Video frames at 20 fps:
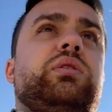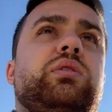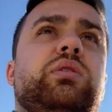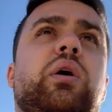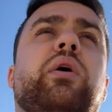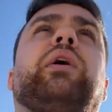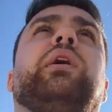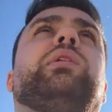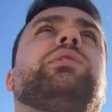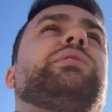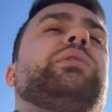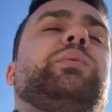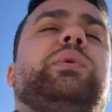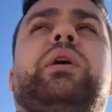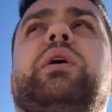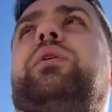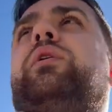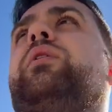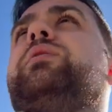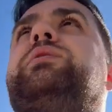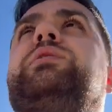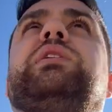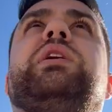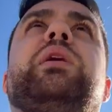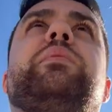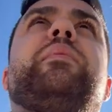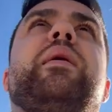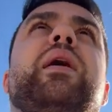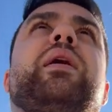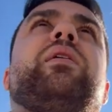Okay, looks like we got our R T K
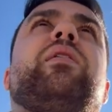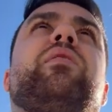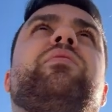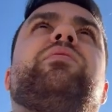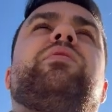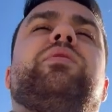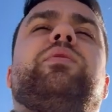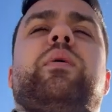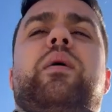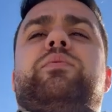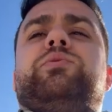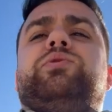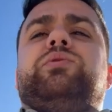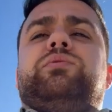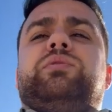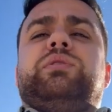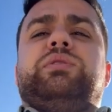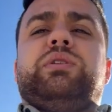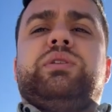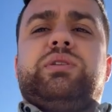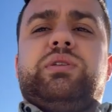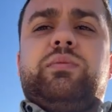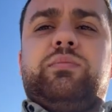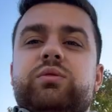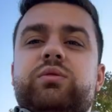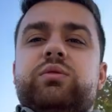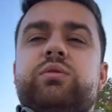back on our ground truthing system.